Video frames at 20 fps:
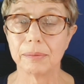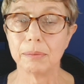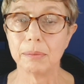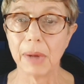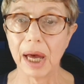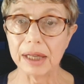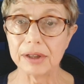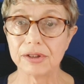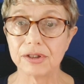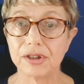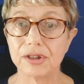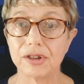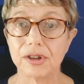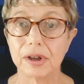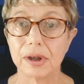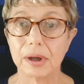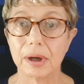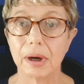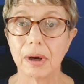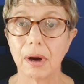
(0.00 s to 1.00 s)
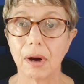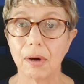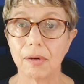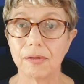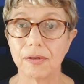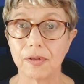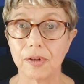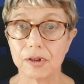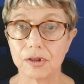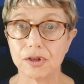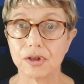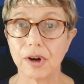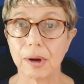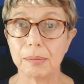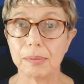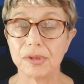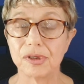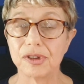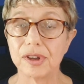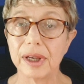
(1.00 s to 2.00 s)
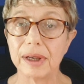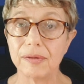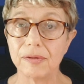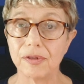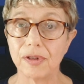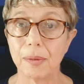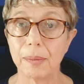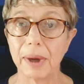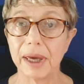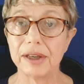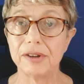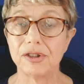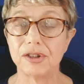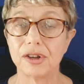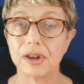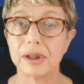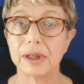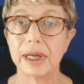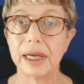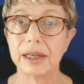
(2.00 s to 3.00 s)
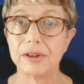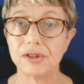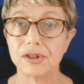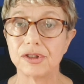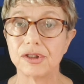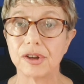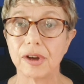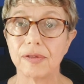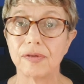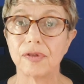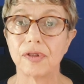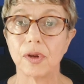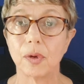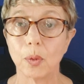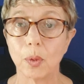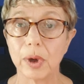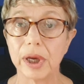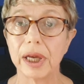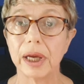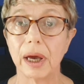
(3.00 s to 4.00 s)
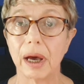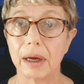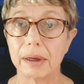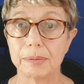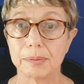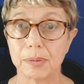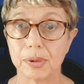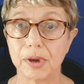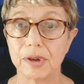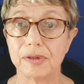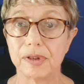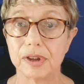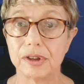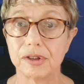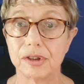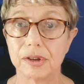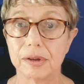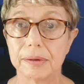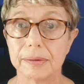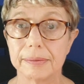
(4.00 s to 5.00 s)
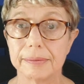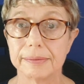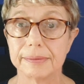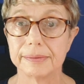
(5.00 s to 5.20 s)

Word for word: Much of Trump's information is stuff that we aren't privy to.